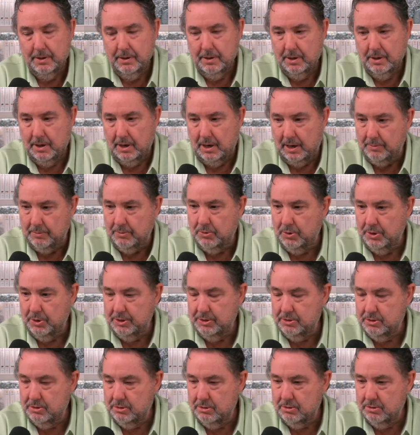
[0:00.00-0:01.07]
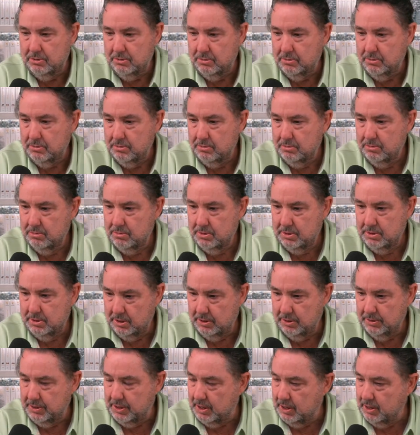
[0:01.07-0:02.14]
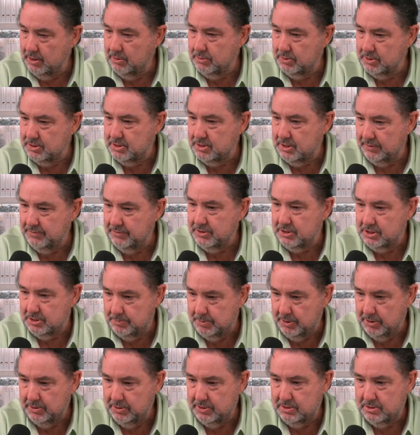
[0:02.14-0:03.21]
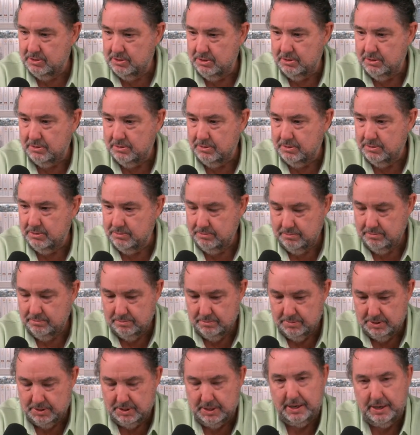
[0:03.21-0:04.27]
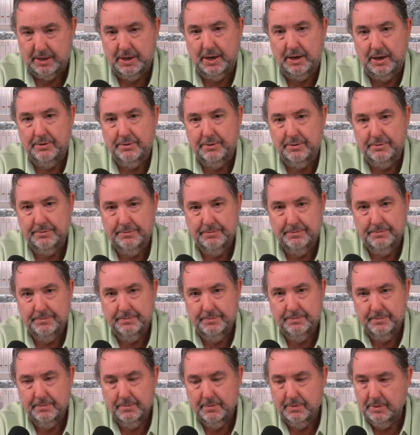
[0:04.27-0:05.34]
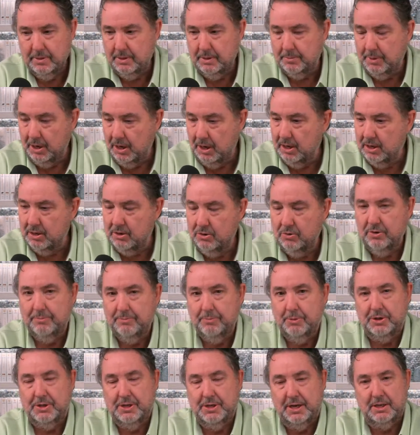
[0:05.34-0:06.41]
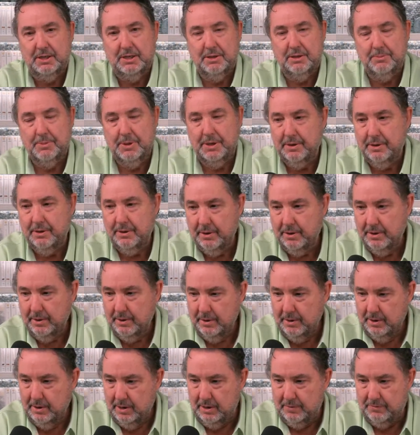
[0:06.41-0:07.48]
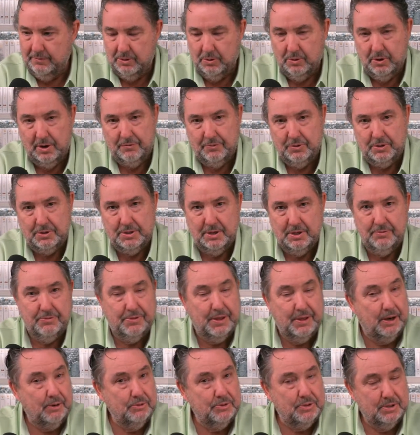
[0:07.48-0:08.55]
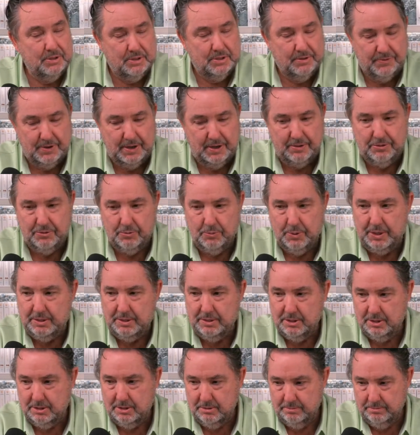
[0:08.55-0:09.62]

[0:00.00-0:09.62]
I'm going to tell Yahweh's 7 spirits to stand down. The Malach who have protected me, even though I've received thousands of death threats,